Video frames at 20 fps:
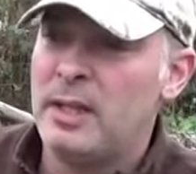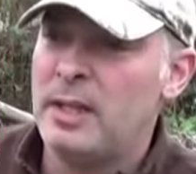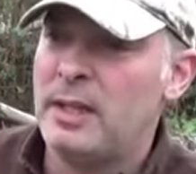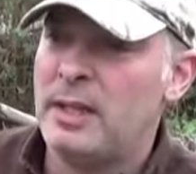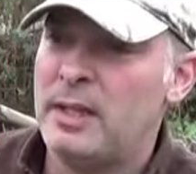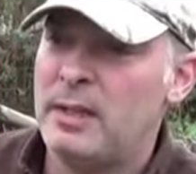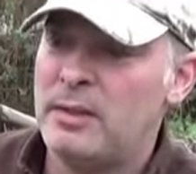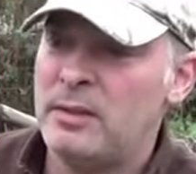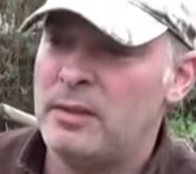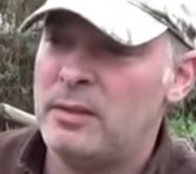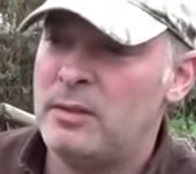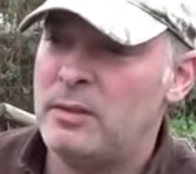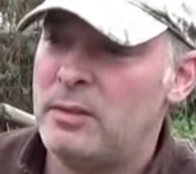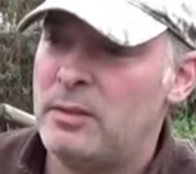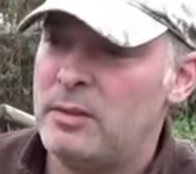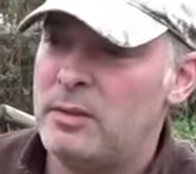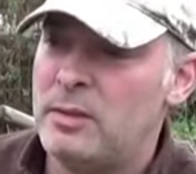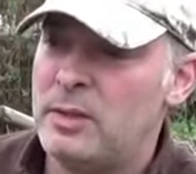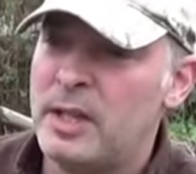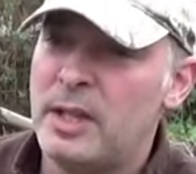and
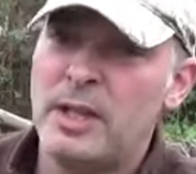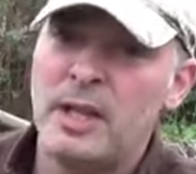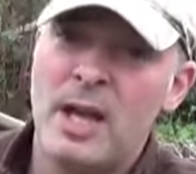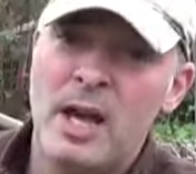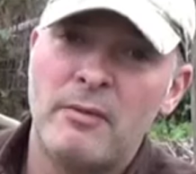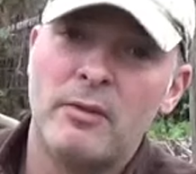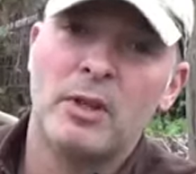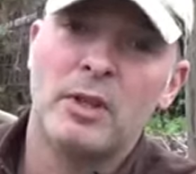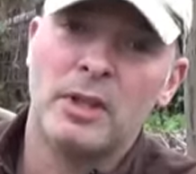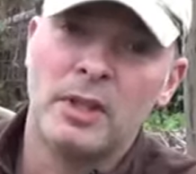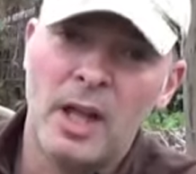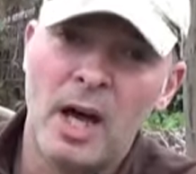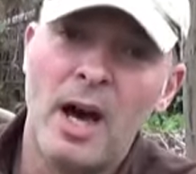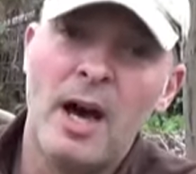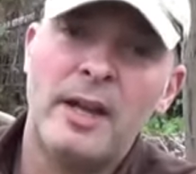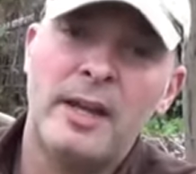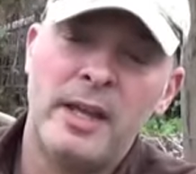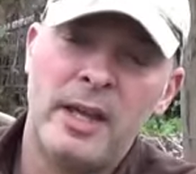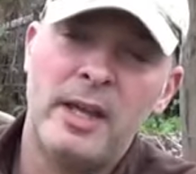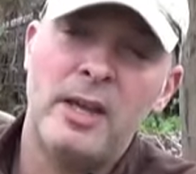you got to have a
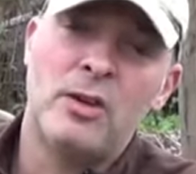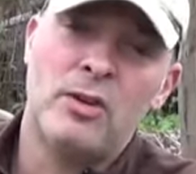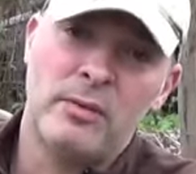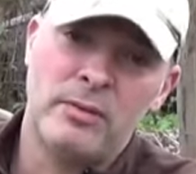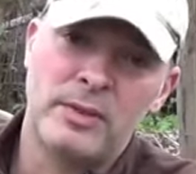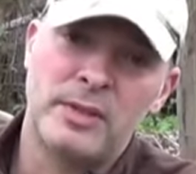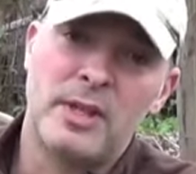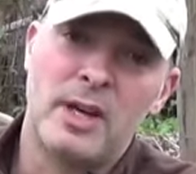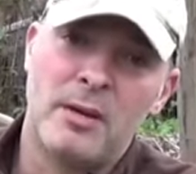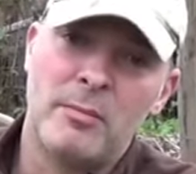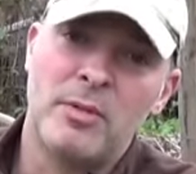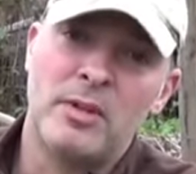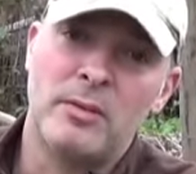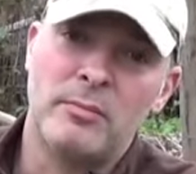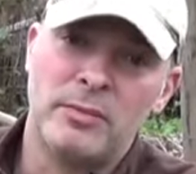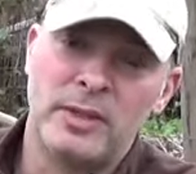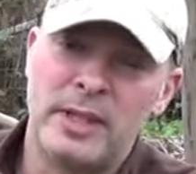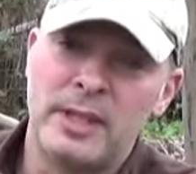lot of hay over top of them.